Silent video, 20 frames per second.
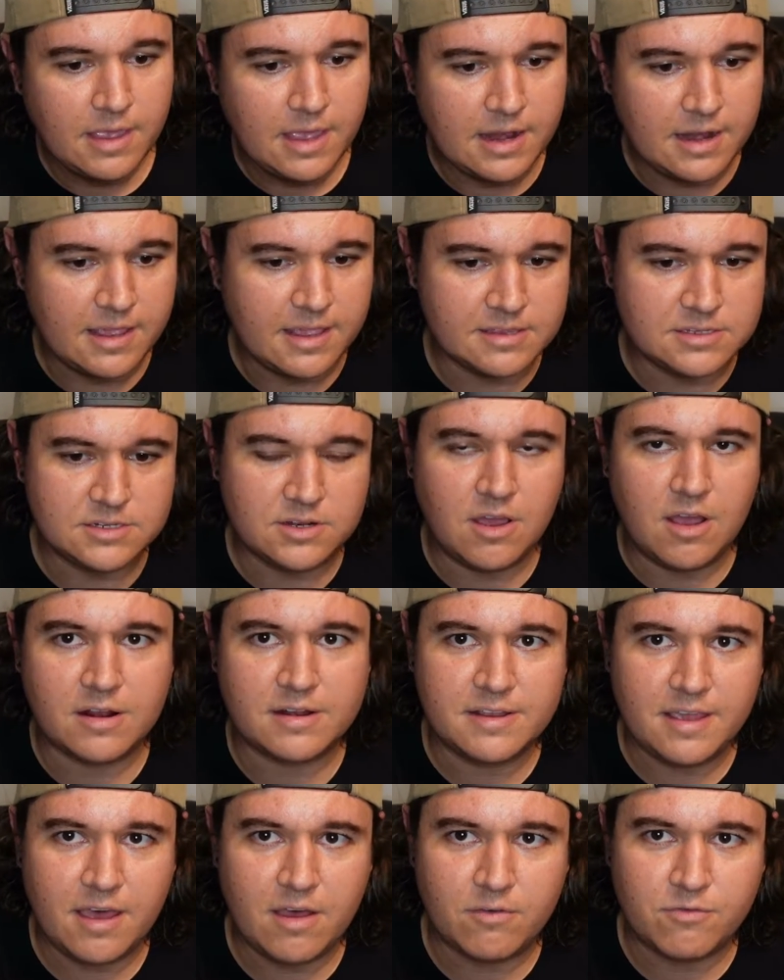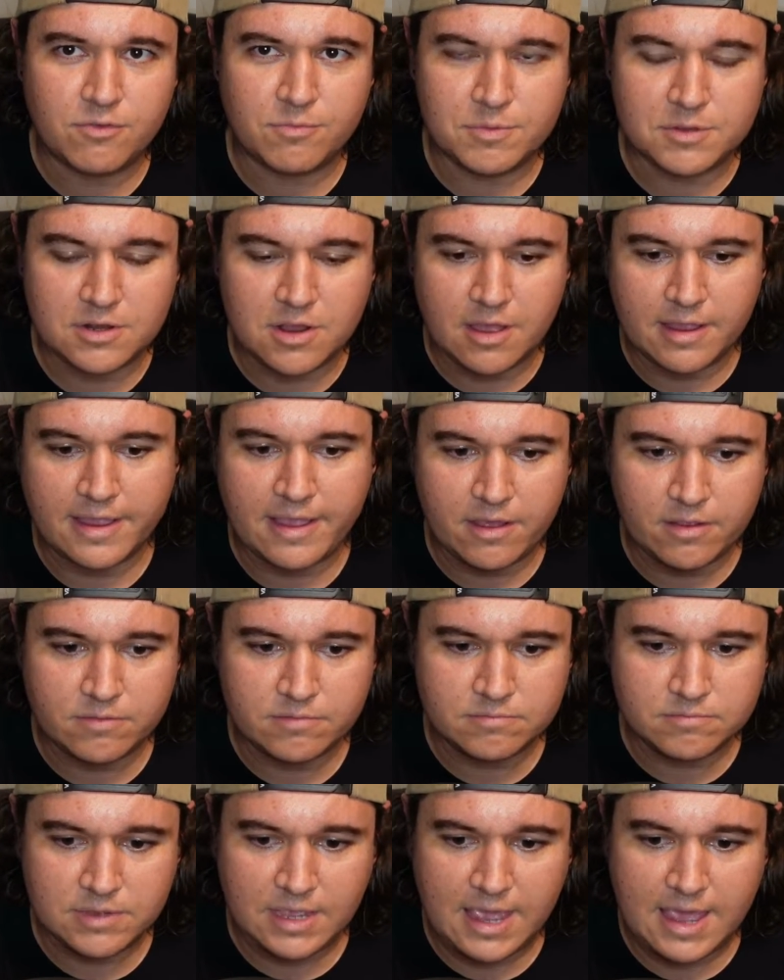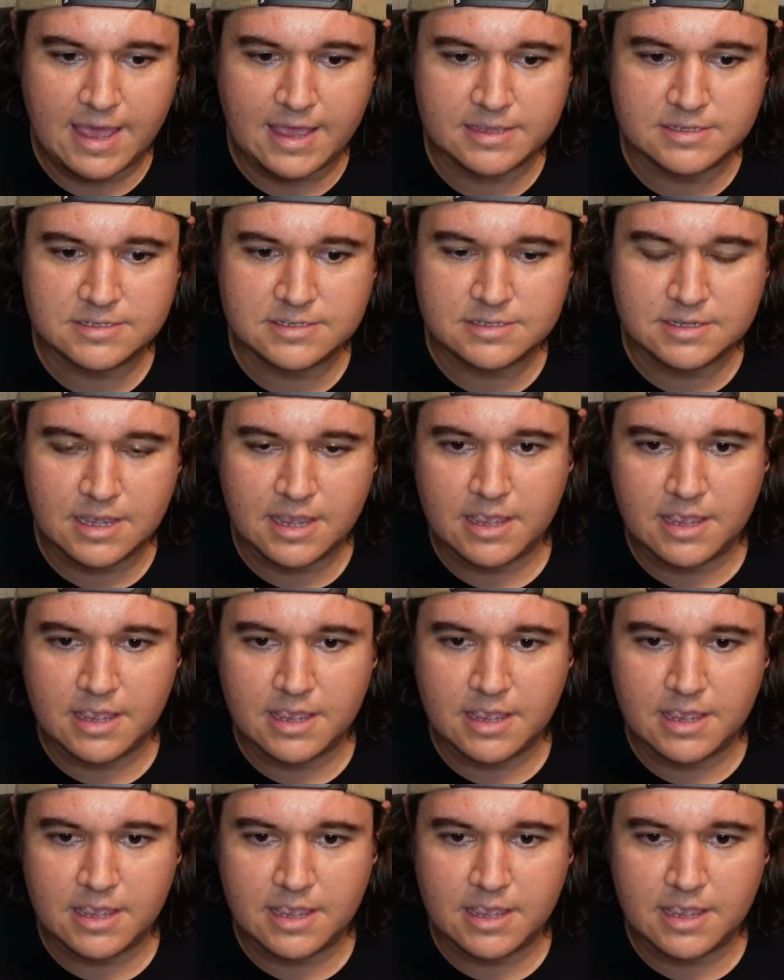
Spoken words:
and he gets knocked out from the knockout gas,